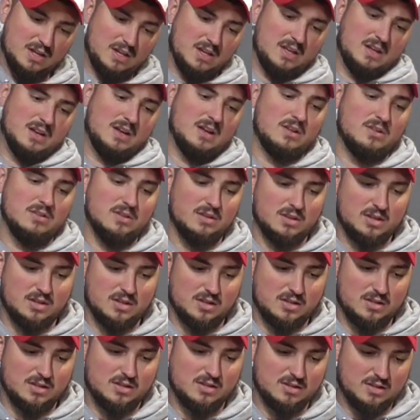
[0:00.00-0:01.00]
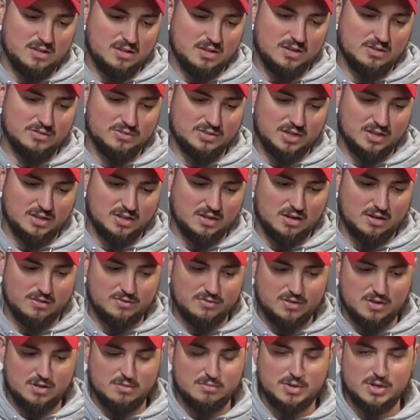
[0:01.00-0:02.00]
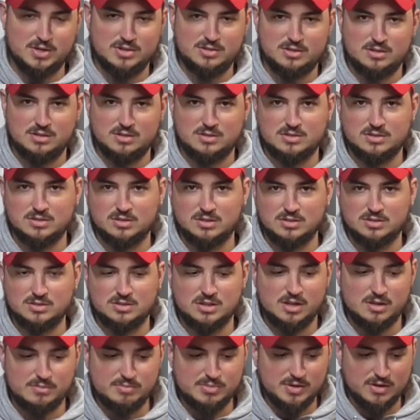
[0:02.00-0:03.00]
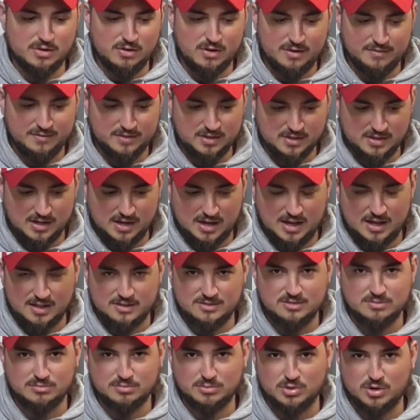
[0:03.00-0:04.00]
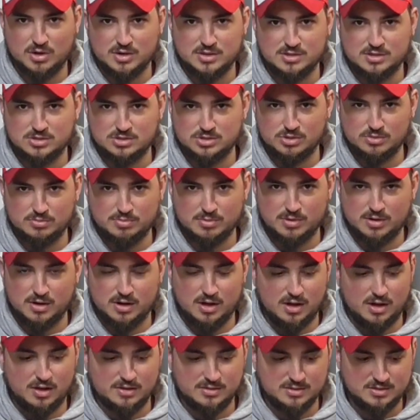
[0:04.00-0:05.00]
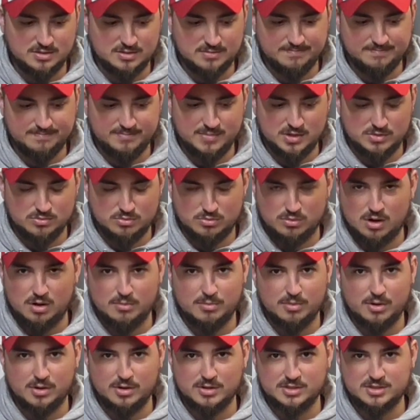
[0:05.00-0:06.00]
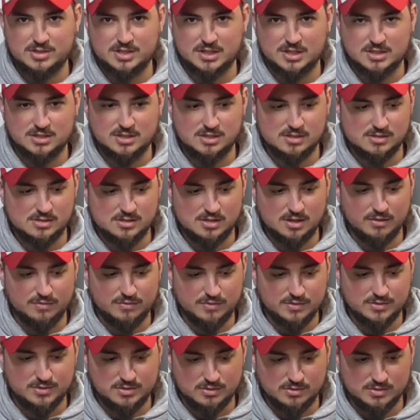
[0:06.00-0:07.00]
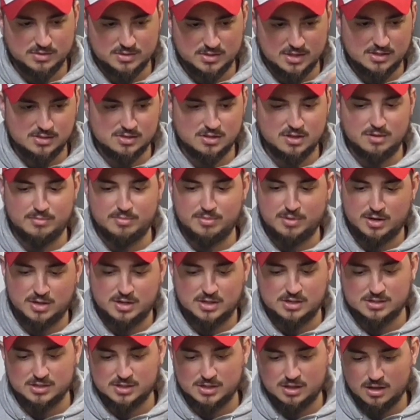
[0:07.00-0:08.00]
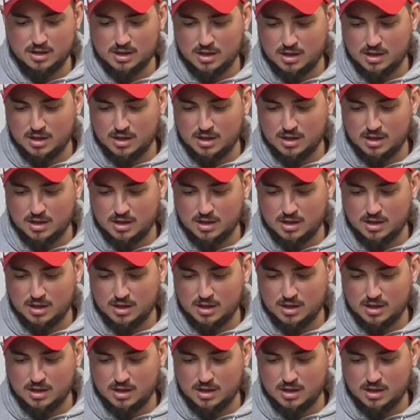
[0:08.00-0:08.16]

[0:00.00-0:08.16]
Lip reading: And I'll take it off there and make sure it's in good shape. You don't have to tie some crazy super knot. Just it's rubber, it sticks itself in, so it stays on there pretty easy.